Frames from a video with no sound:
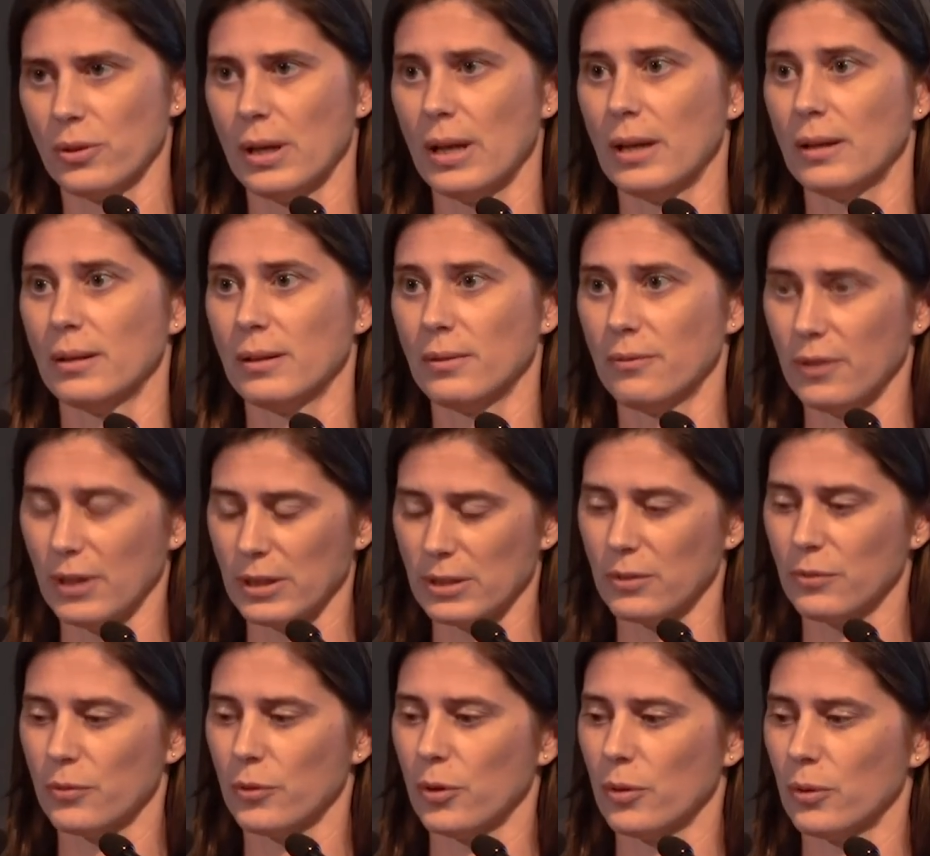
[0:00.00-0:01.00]
and
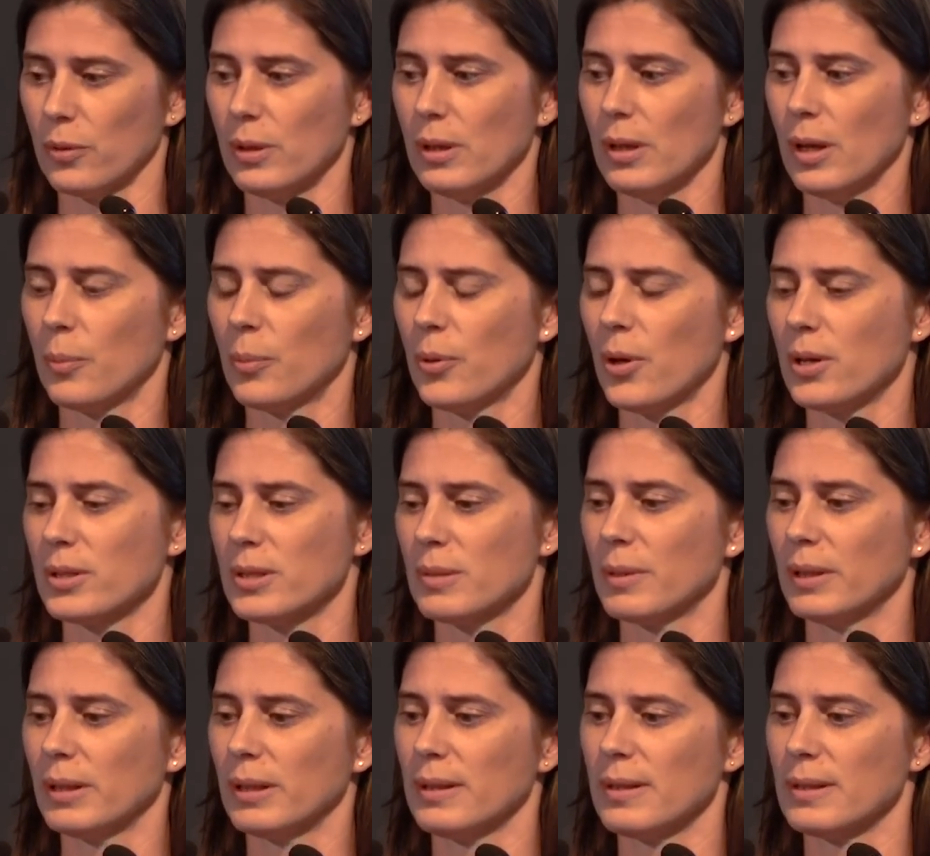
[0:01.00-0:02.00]
infected for
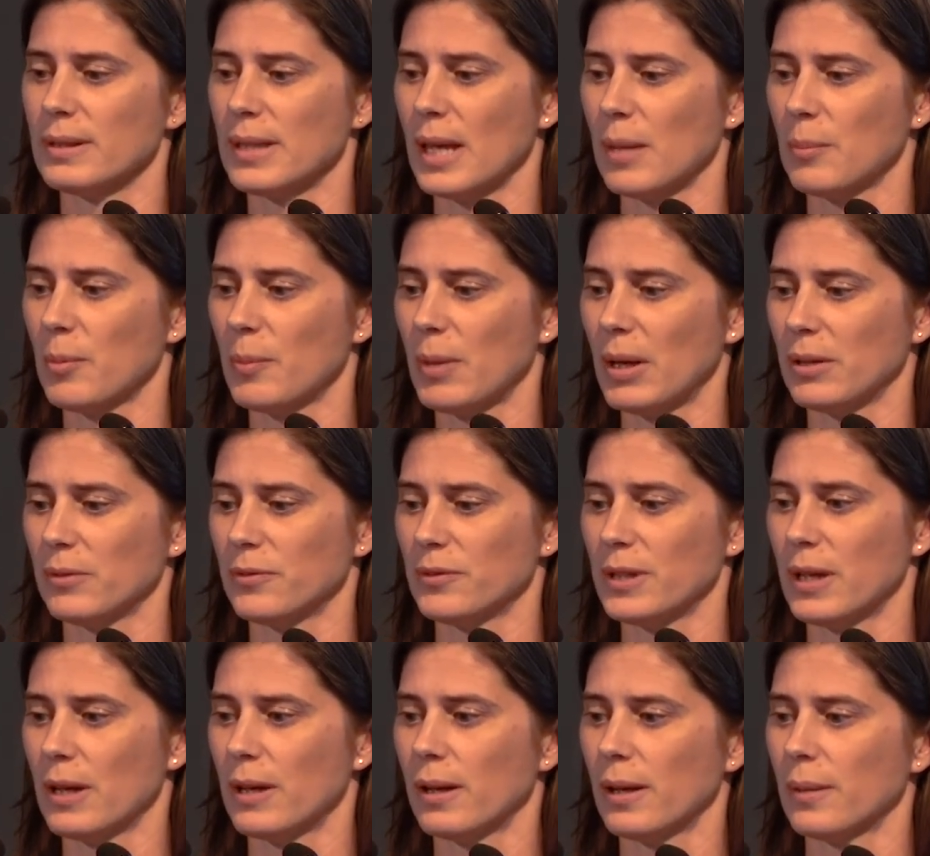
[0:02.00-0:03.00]
approximately the same amount of
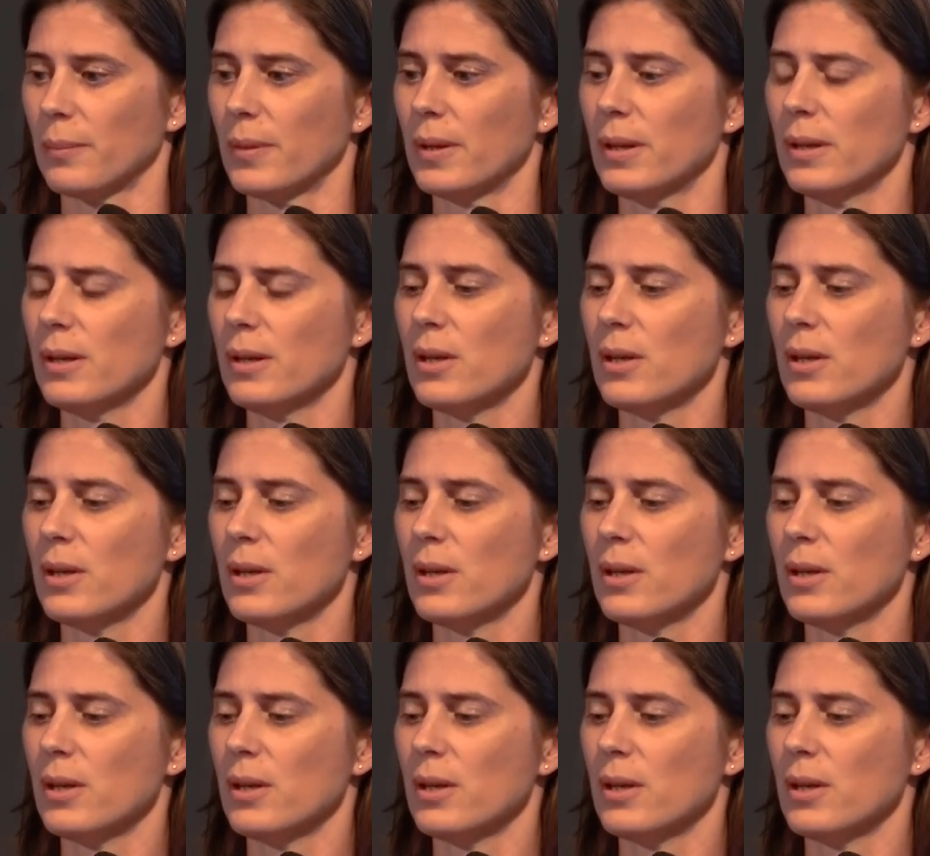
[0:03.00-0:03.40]
time.